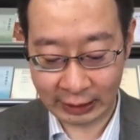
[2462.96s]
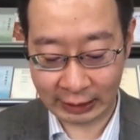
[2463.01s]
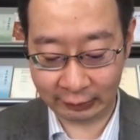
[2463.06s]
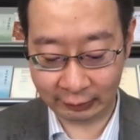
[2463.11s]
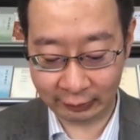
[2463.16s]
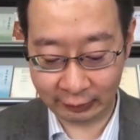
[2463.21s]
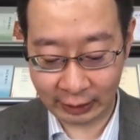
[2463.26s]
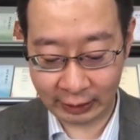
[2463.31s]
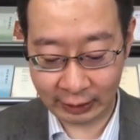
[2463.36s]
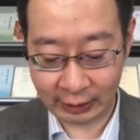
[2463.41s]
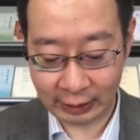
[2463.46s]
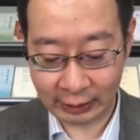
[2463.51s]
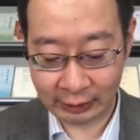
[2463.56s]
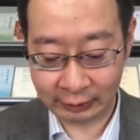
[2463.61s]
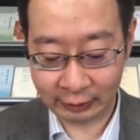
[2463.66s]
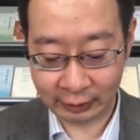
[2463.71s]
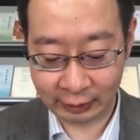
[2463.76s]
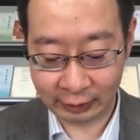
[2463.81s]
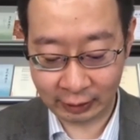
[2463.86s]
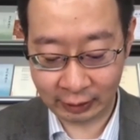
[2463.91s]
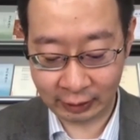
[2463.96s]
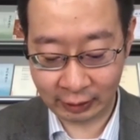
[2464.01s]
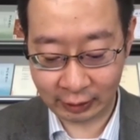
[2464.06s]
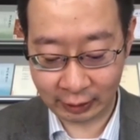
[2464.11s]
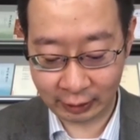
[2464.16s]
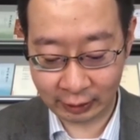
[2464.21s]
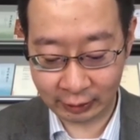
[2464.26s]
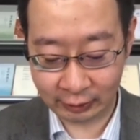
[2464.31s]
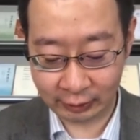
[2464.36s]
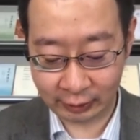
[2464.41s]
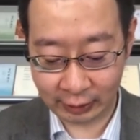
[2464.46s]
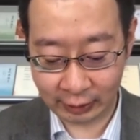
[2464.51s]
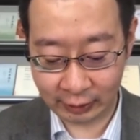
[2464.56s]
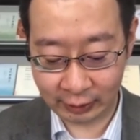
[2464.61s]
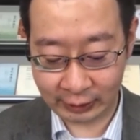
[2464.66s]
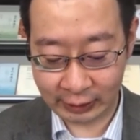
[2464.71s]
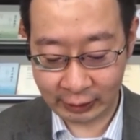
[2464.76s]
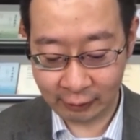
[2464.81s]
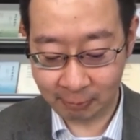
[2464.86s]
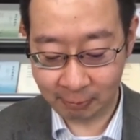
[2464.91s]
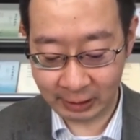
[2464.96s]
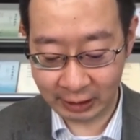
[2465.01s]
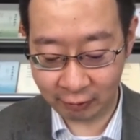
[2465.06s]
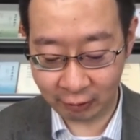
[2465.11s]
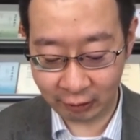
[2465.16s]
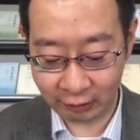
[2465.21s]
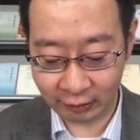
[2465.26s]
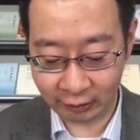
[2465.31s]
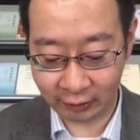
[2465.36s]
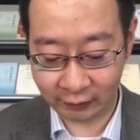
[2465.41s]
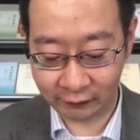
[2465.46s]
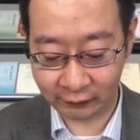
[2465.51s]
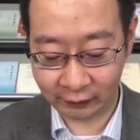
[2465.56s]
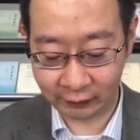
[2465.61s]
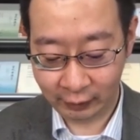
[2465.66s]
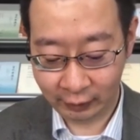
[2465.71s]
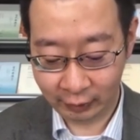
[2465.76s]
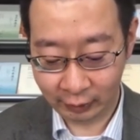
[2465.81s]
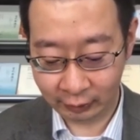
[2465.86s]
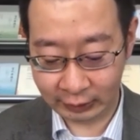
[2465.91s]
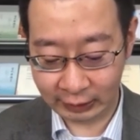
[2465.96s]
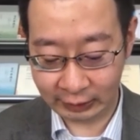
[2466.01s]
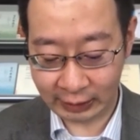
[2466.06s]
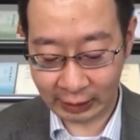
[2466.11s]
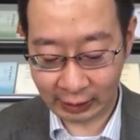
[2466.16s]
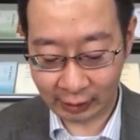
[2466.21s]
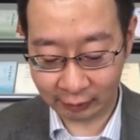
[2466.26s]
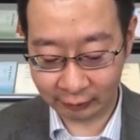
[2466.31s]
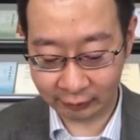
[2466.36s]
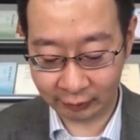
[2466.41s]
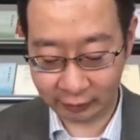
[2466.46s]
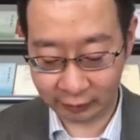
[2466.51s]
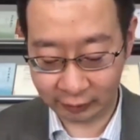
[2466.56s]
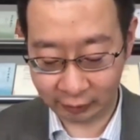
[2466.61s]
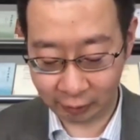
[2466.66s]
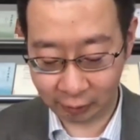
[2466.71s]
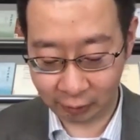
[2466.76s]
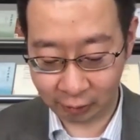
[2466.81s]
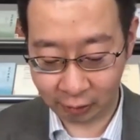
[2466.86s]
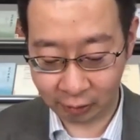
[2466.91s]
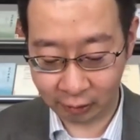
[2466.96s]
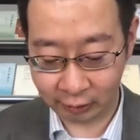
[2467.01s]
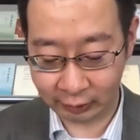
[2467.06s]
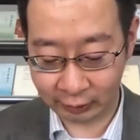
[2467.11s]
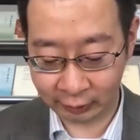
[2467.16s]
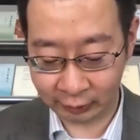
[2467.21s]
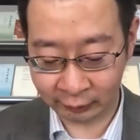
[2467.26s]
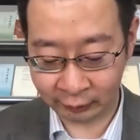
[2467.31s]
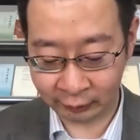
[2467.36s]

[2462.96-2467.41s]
and they enter a new period of detente or